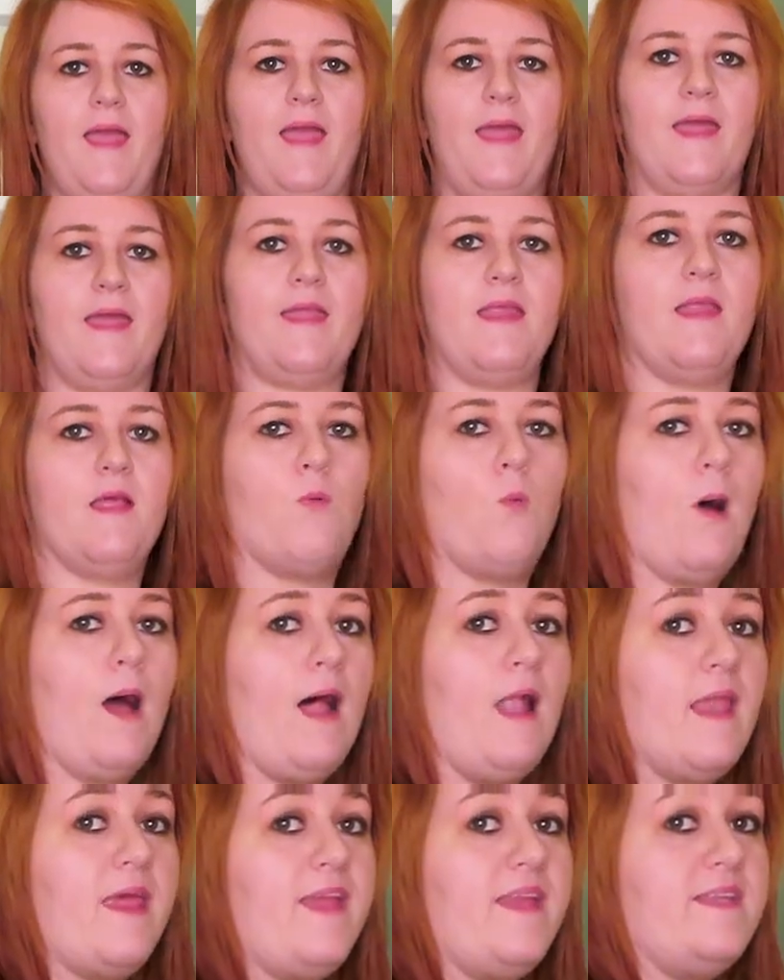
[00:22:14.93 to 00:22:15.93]
And
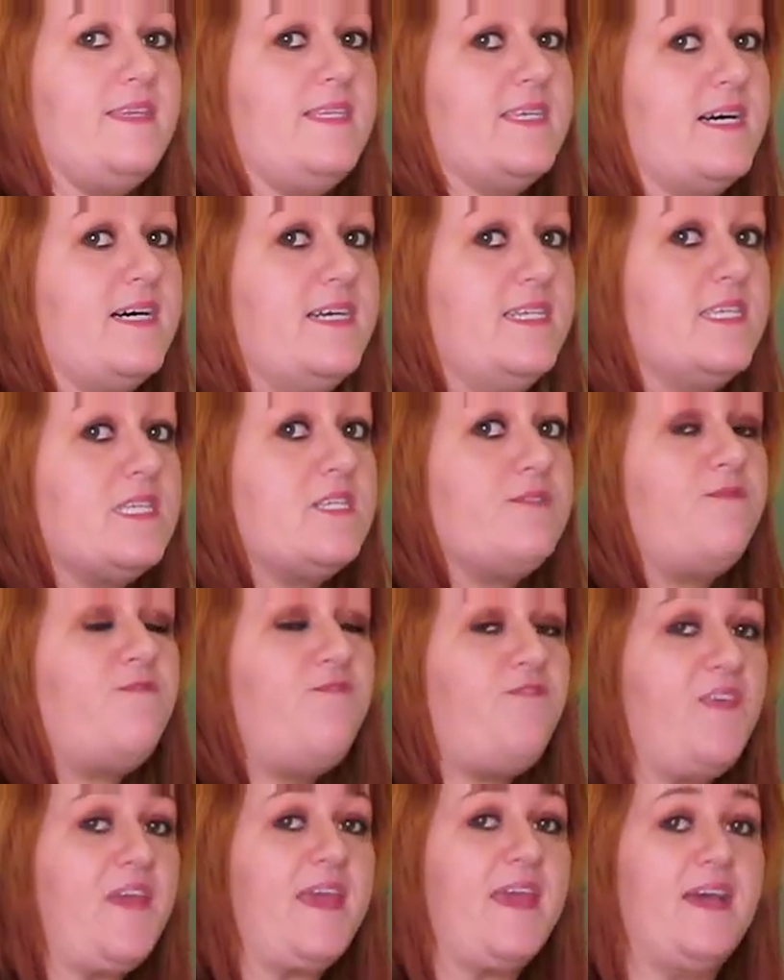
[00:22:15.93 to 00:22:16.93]
while it does
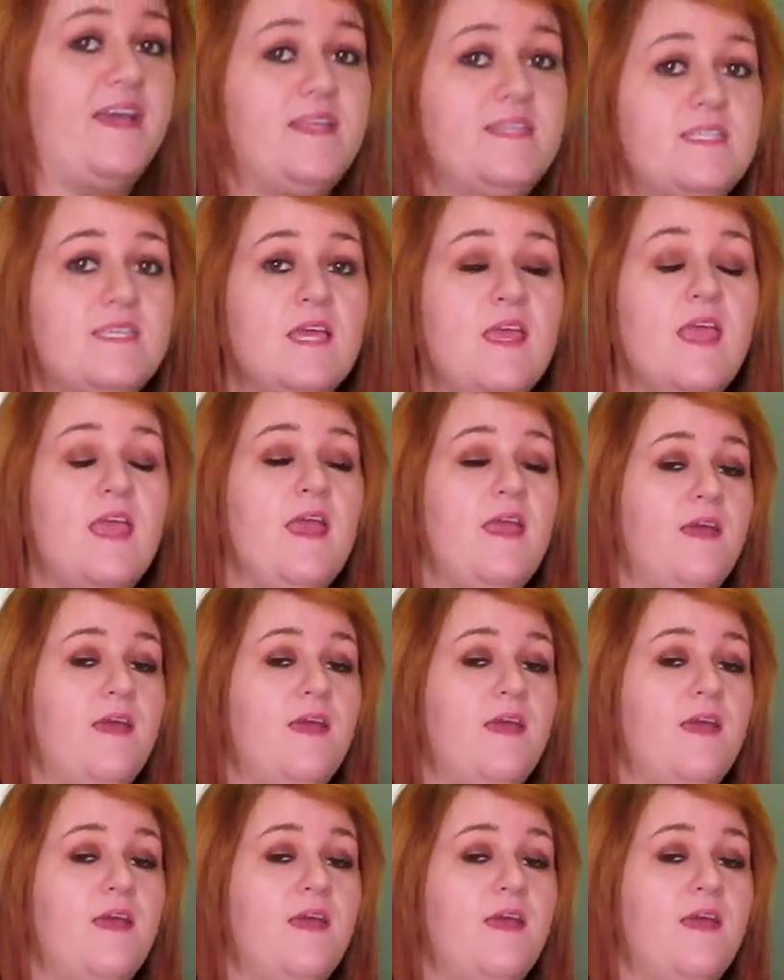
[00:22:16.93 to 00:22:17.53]
fit,